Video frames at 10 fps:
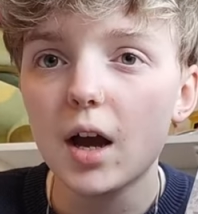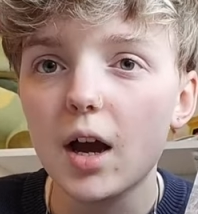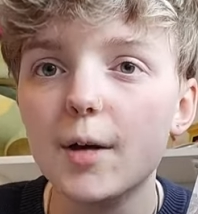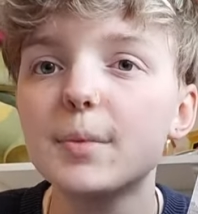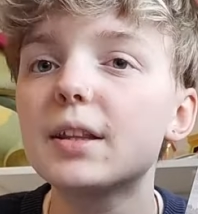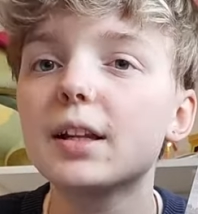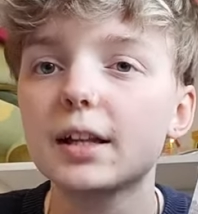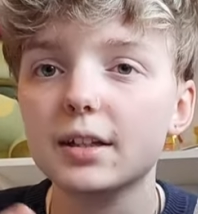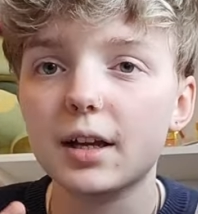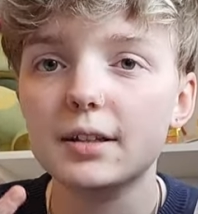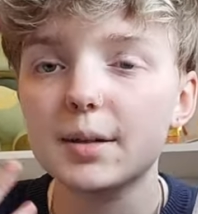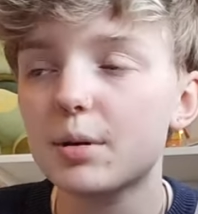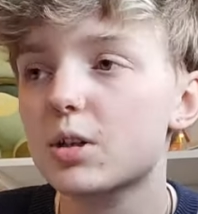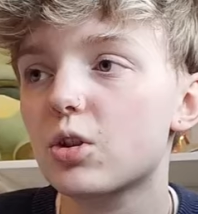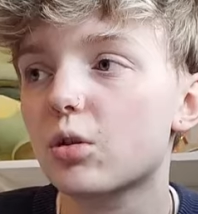either like deeper
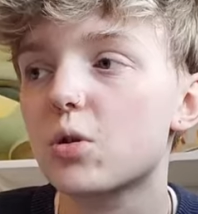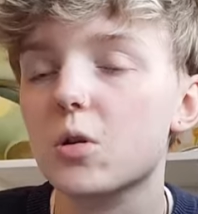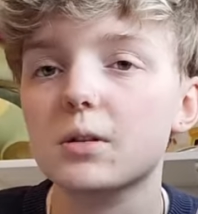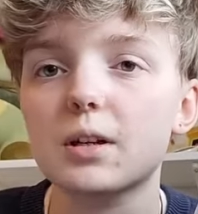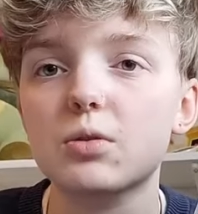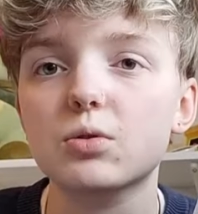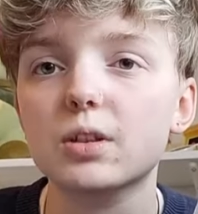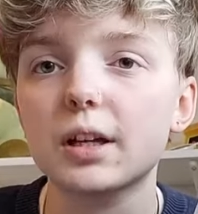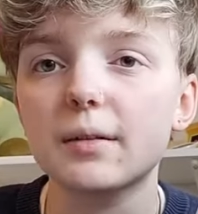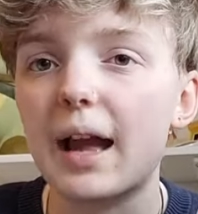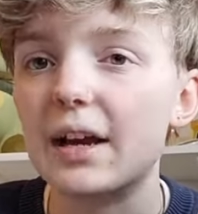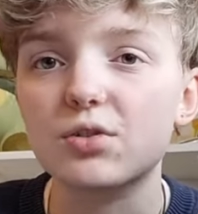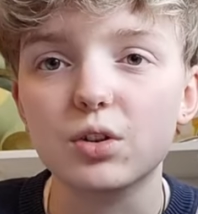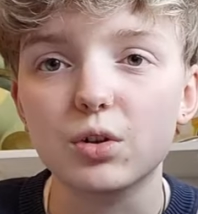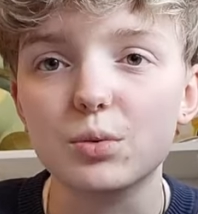historical context or just like
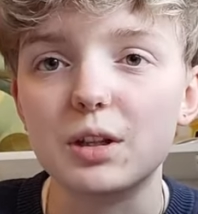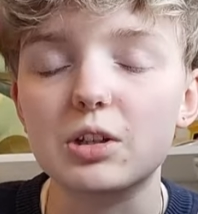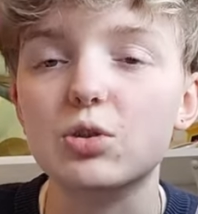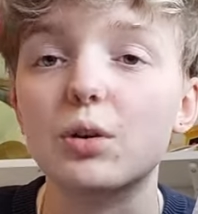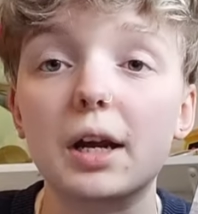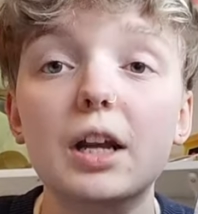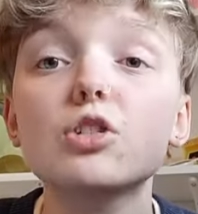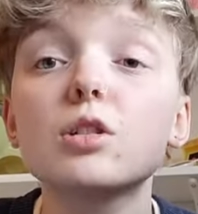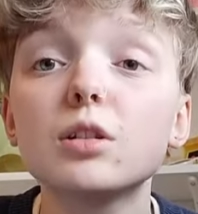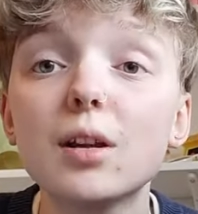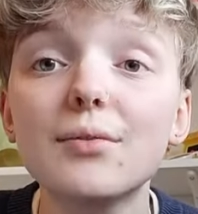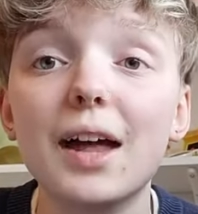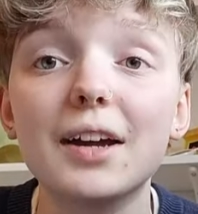extra notes within the story, and I just love that.